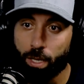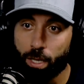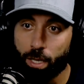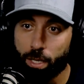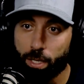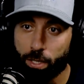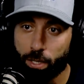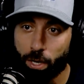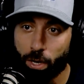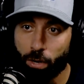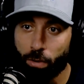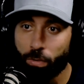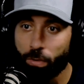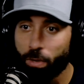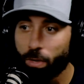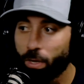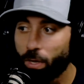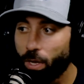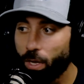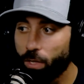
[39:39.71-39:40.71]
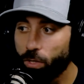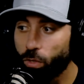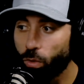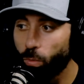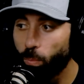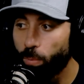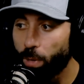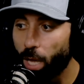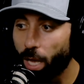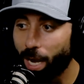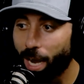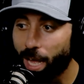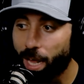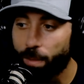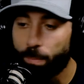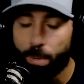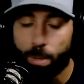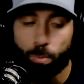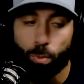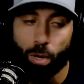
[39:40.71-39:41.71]
And so a lot
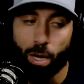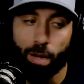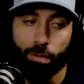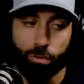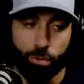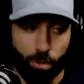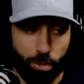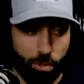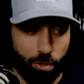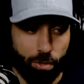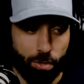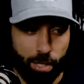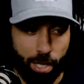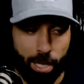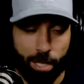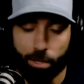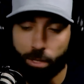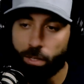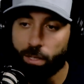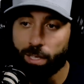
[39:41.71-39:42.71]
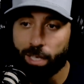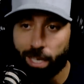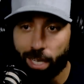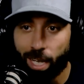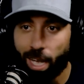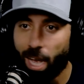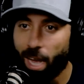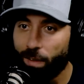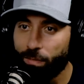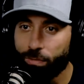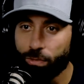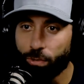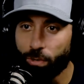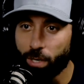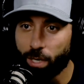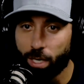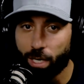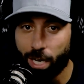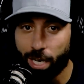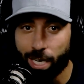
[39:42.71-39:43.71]
of people have to understand, just get after
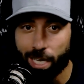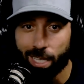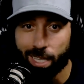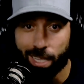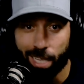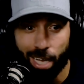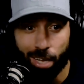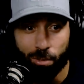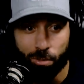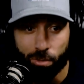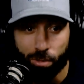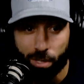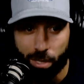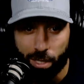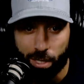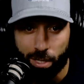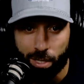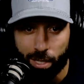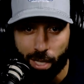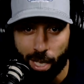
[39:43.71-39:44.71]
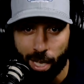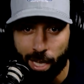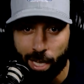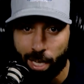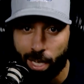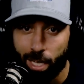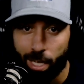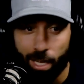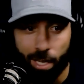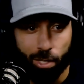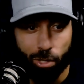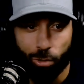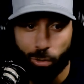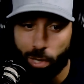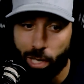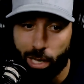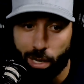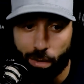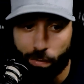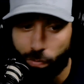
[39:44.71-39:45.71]
it. Like it sounds cliche, you
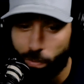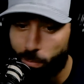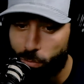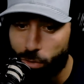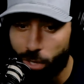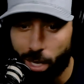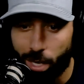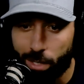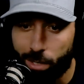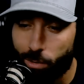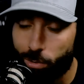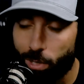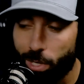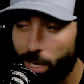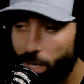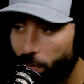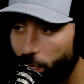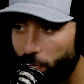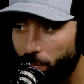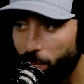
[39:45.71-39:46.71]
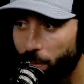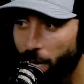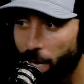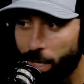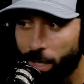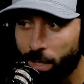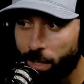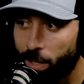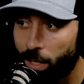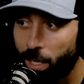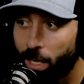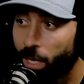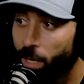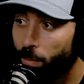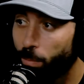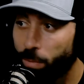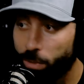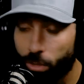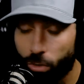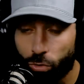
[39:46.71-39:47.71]
hear it from Jocko, you hear it from Goggins,
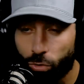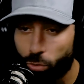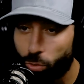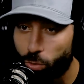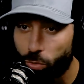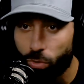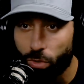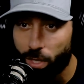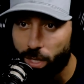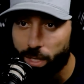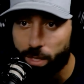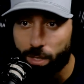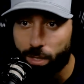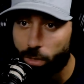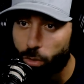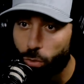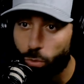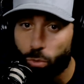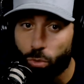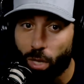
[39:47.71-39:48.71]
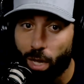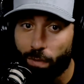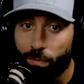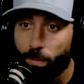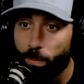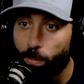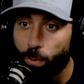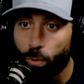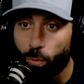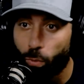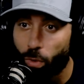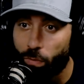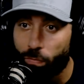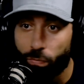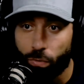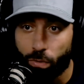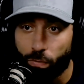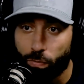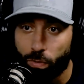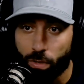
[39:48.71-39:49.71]
But the truth is, you just have to put one
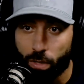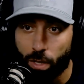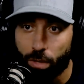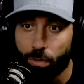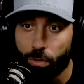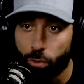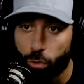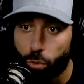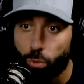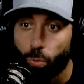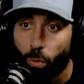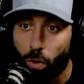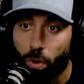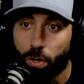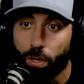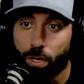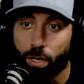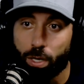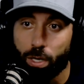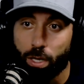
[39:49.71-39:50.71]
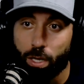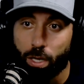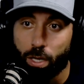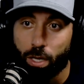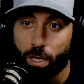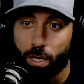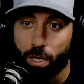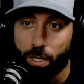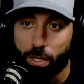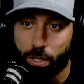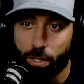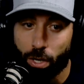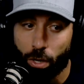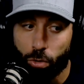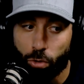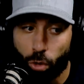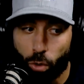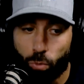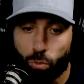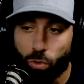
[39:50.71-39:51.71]
foot in front of the other. Do work.
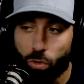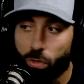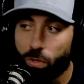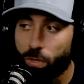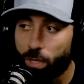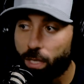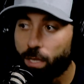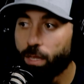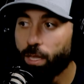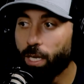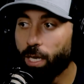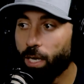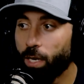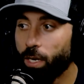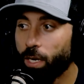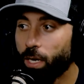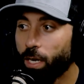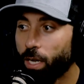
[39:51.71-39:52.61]
Don't just sit there.